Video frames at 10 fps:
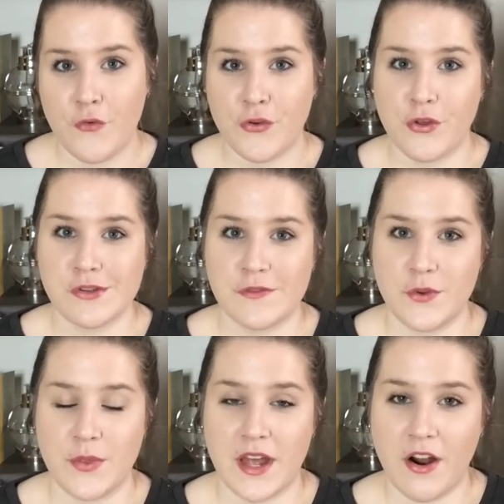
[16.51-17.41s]
For those of
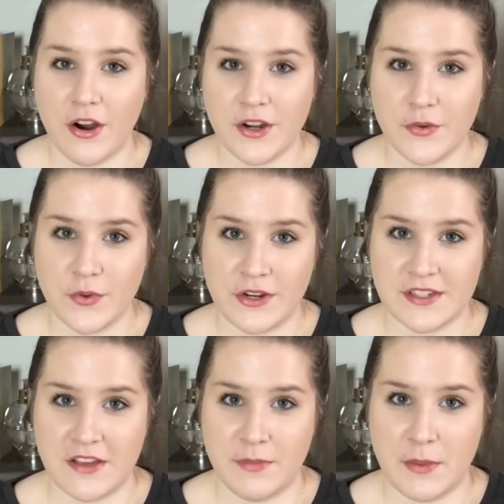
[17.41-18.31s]
you that aren't
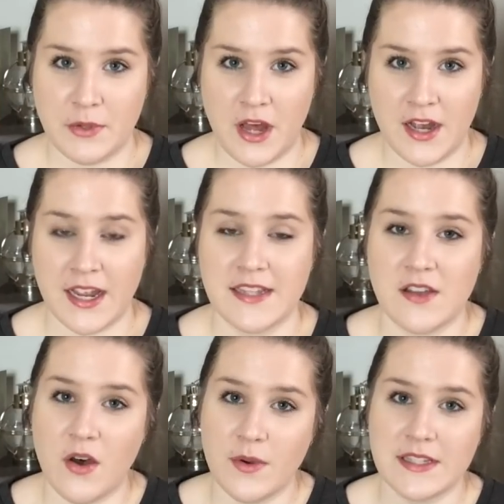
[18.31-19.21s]
readers of my blog,
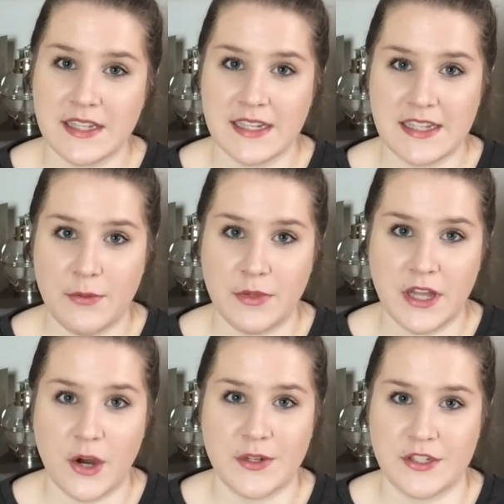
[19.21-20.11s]
it's always linked down
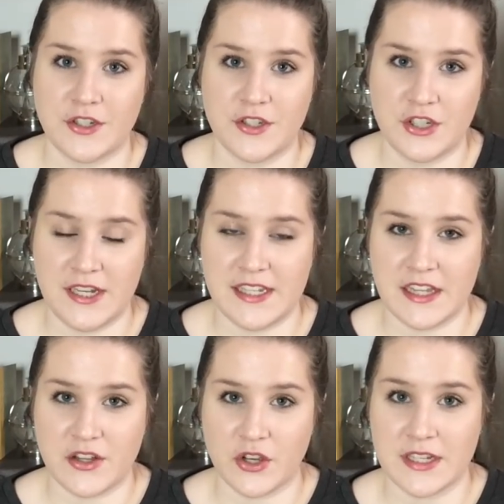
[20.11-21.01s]
below. It's just
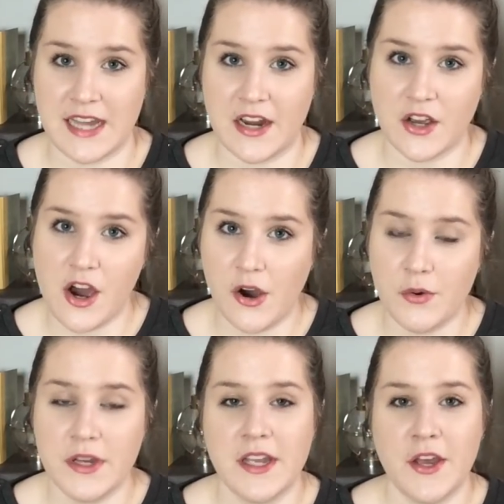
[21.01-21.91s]

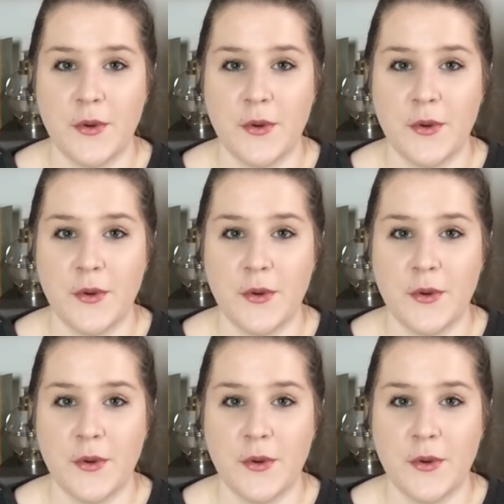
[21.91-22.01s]
chasingthelook.co.